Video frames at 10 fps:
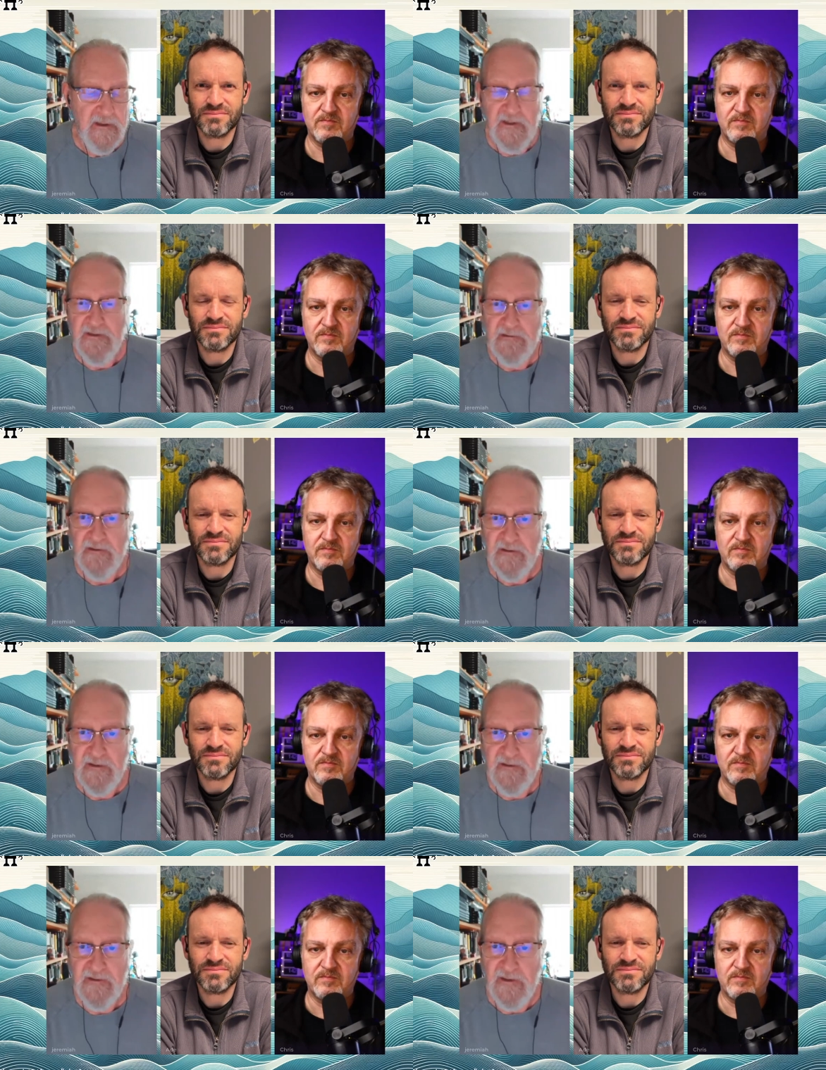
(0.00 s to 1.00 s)
Speaker 1: it,
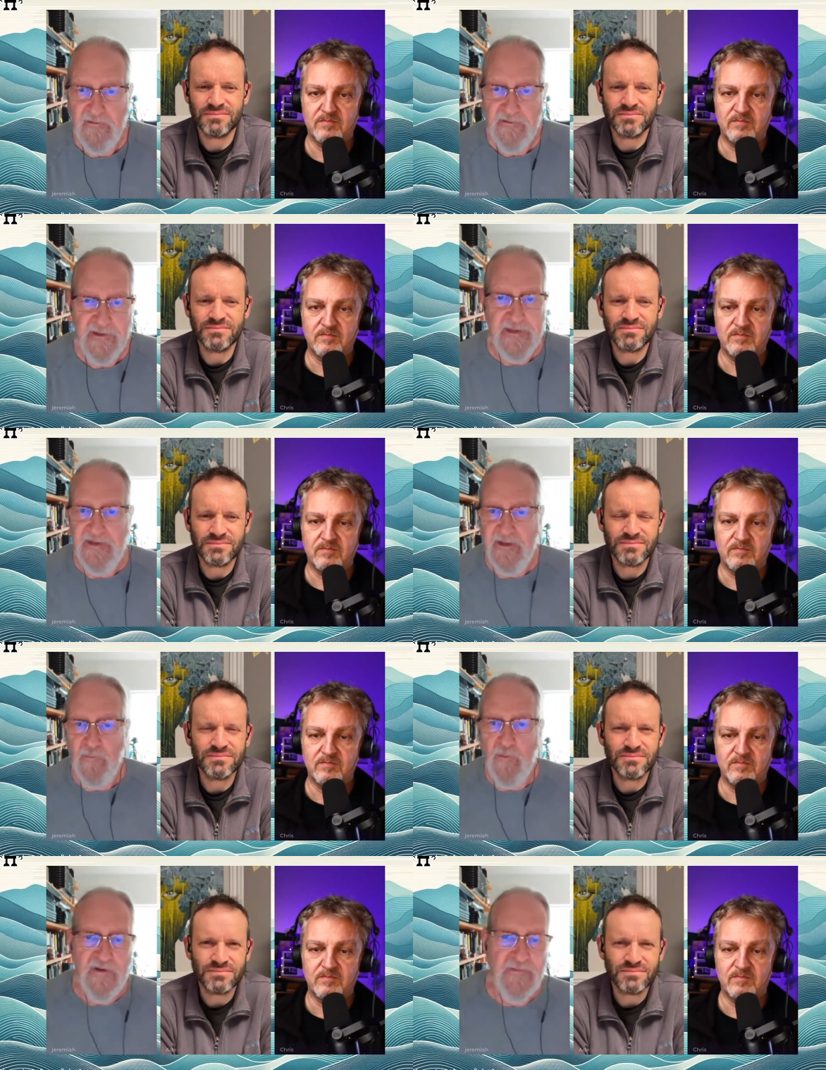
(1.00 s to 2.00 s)
you know, it, it
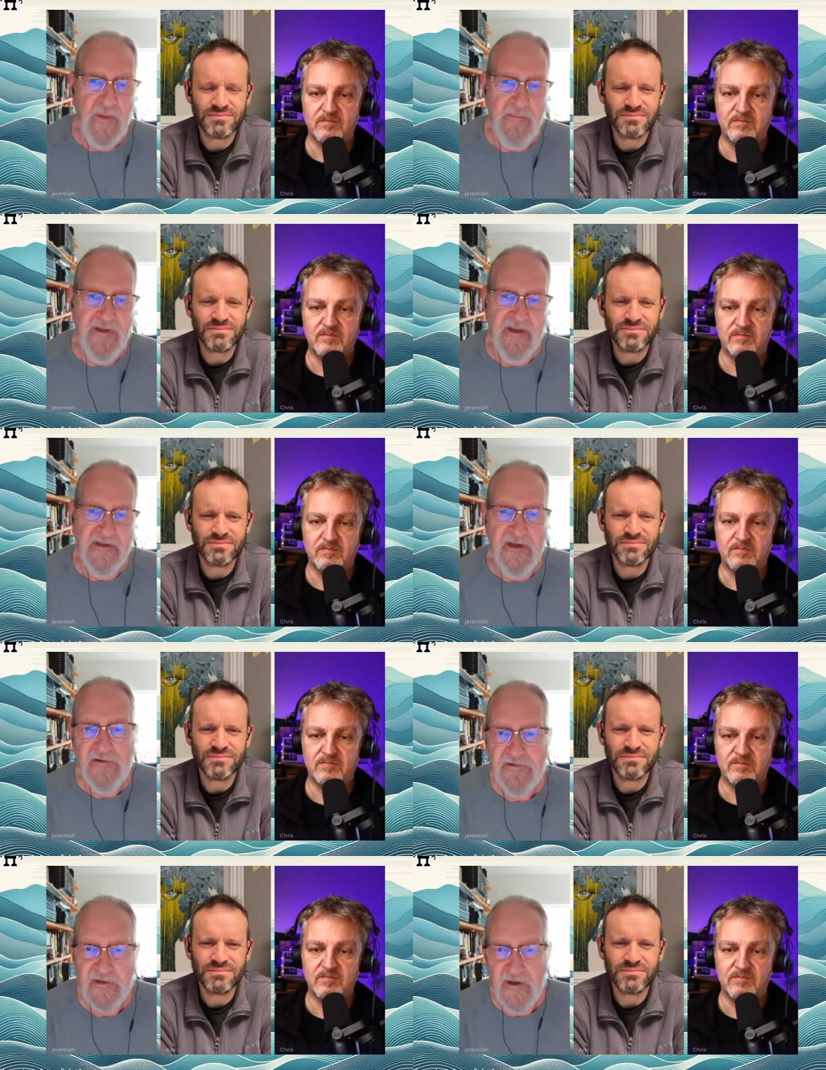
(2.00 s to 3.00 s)
was maybe ten
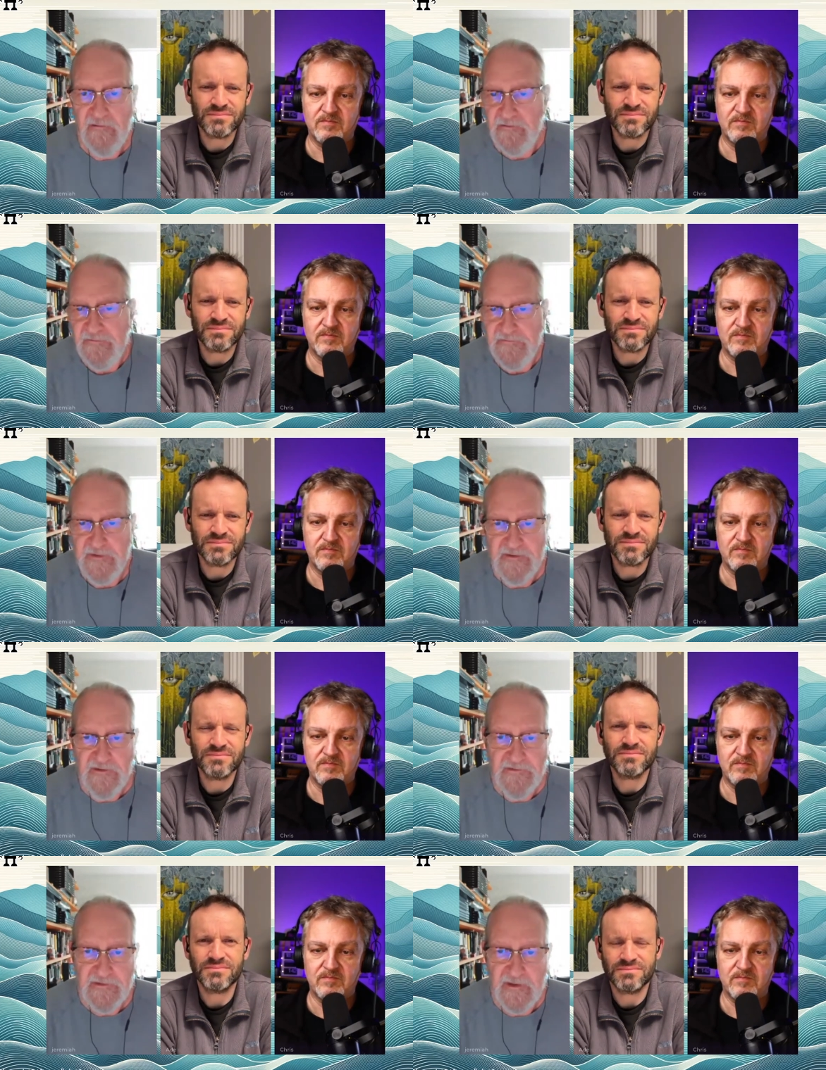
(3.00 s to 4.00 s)
years ago or fifteen
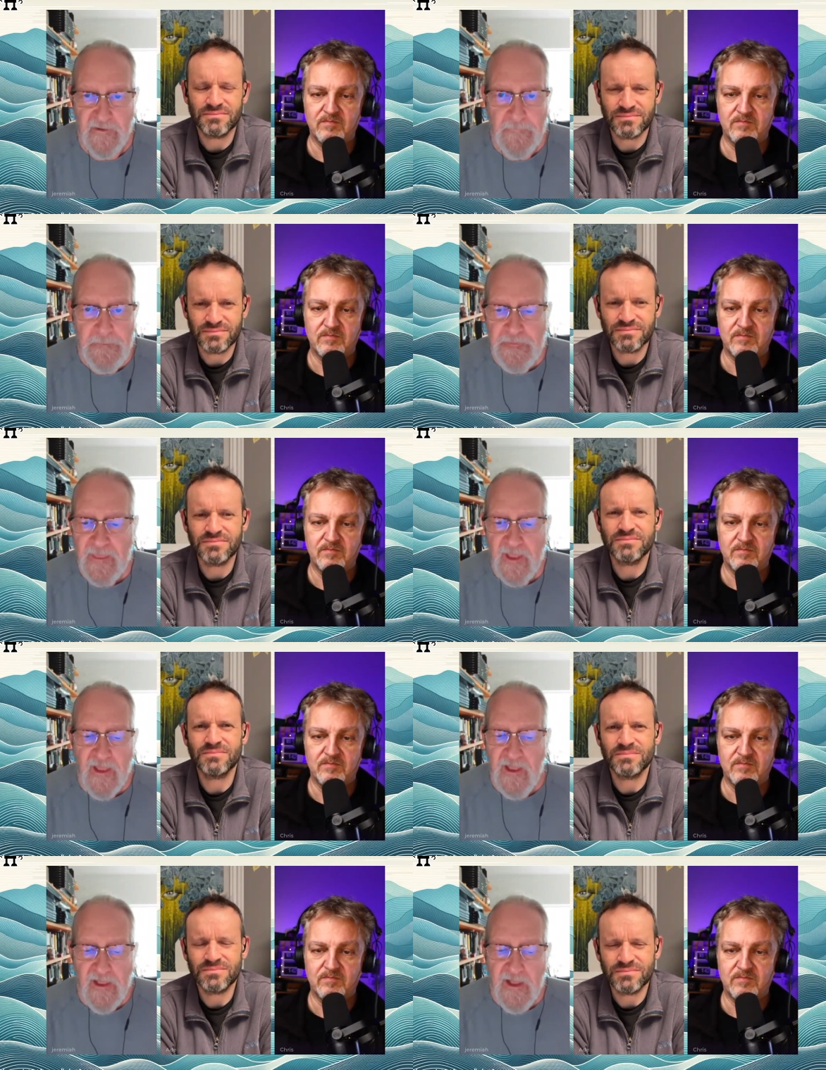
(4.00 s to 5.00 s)
years ago.
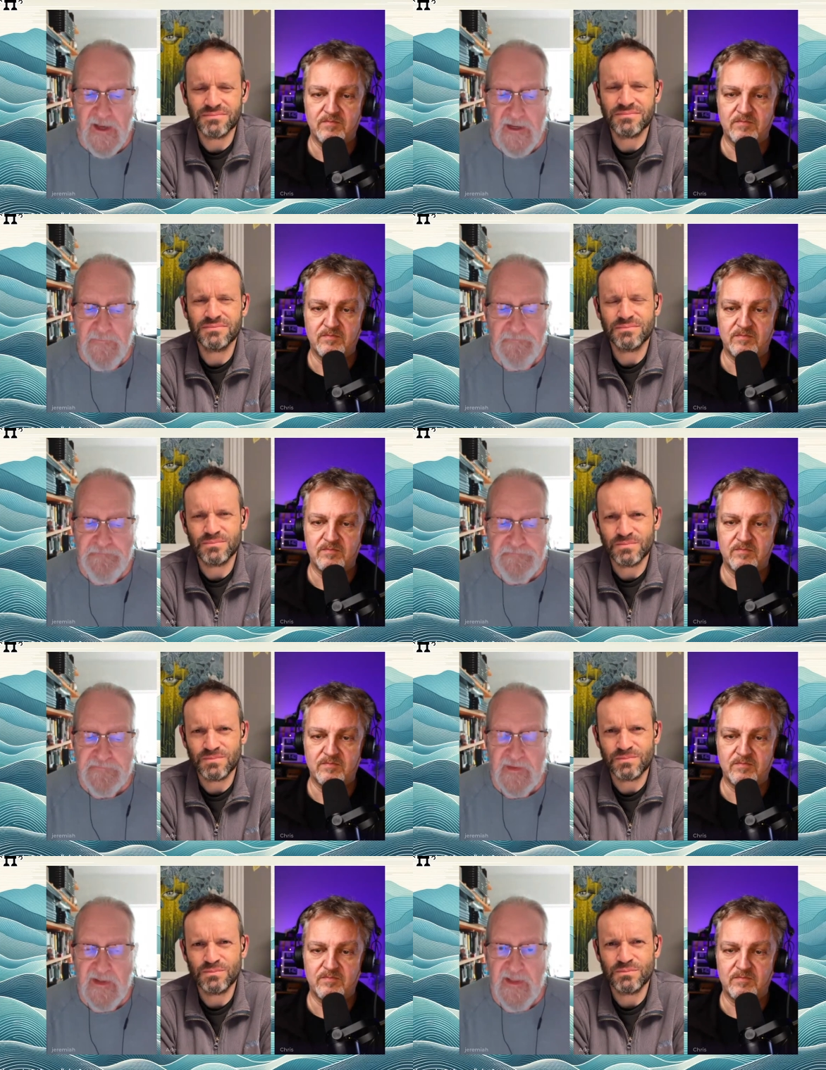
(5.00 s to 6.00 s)
Um,
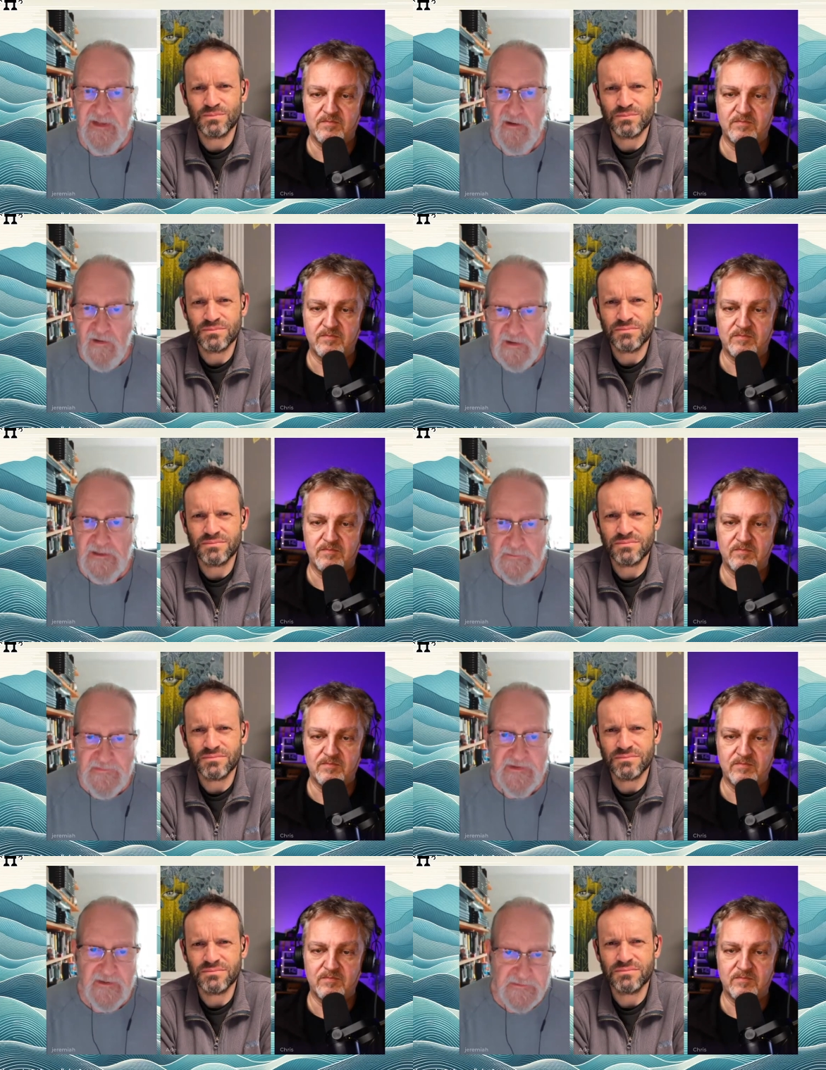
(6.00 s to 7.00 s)
it all comes
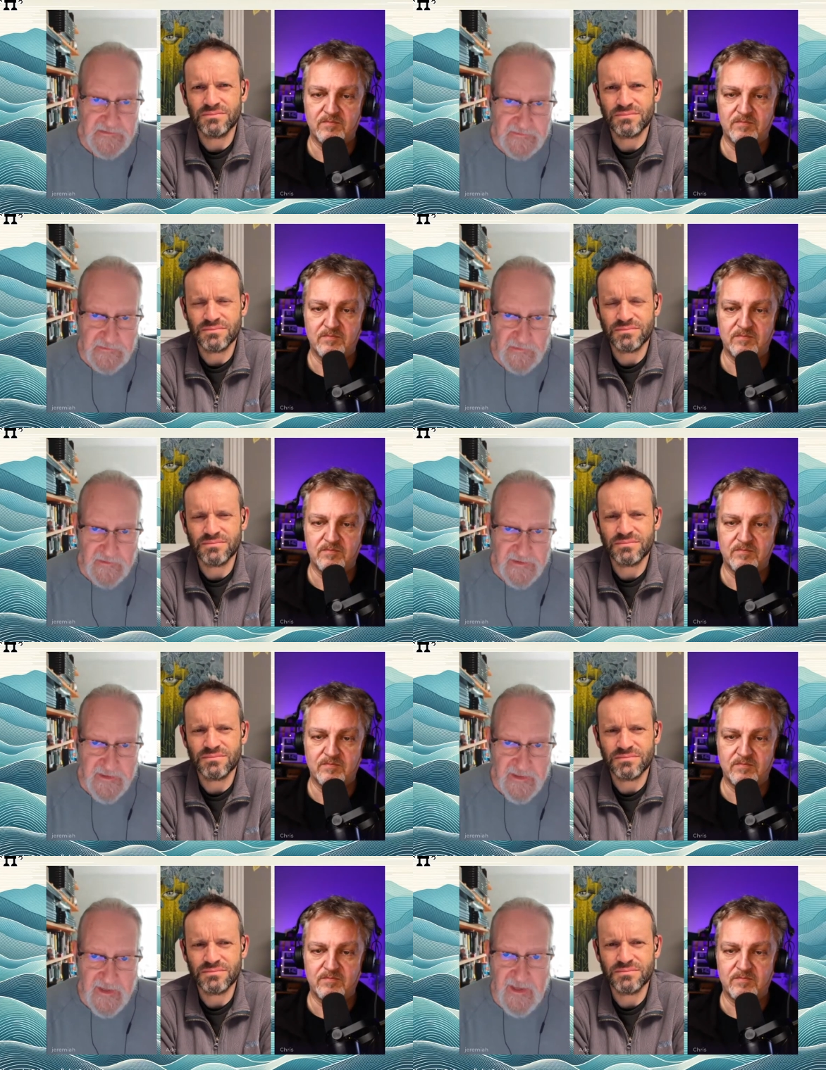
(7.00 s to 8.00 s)
down to
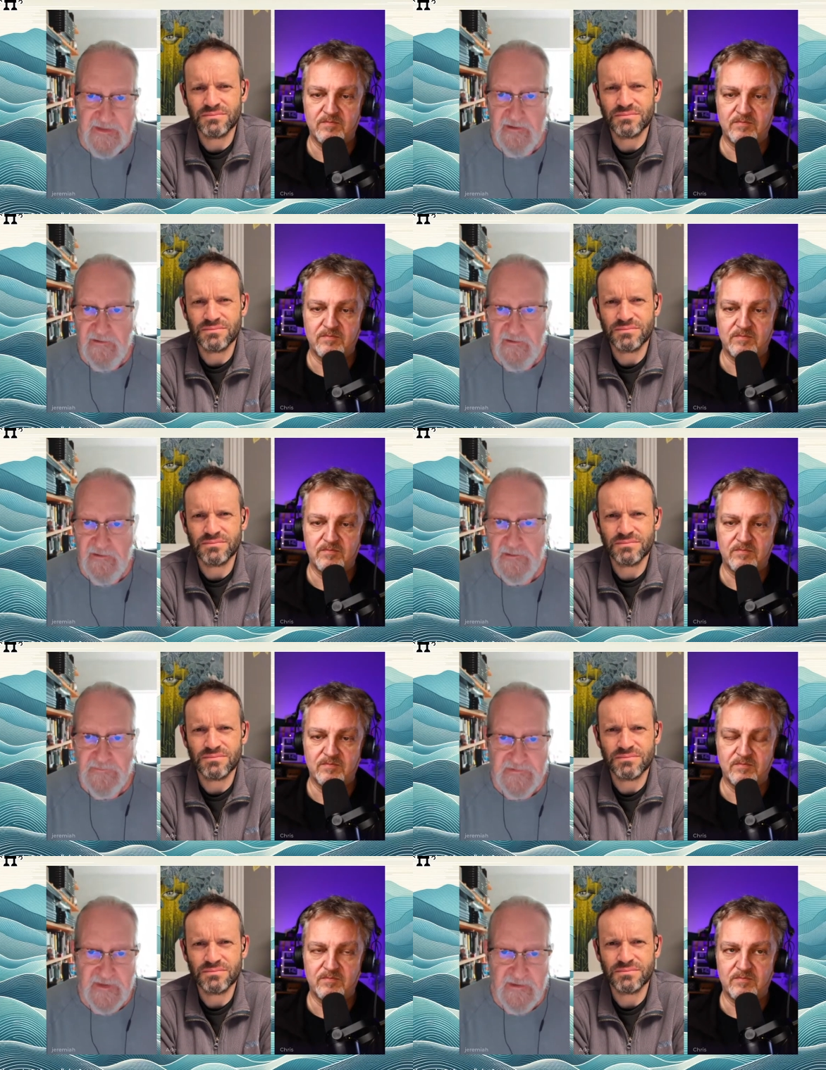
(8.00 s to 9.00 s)
story, and it all
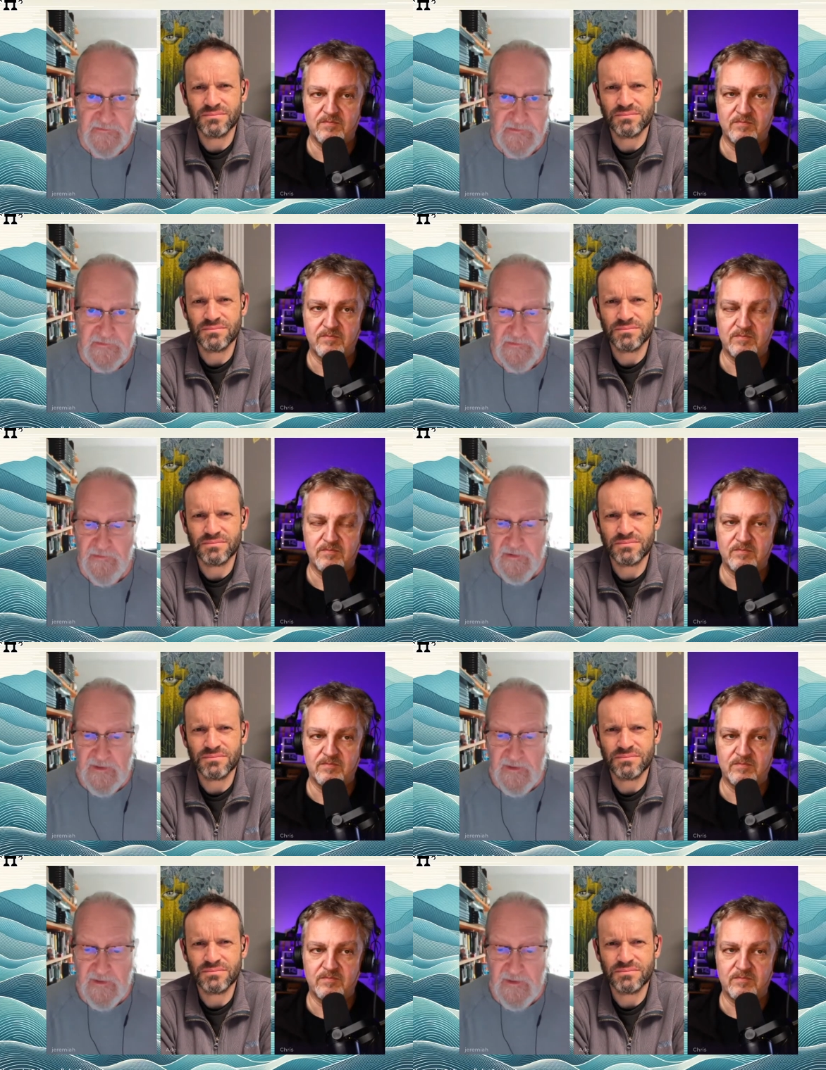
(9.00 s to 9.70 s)
comes down to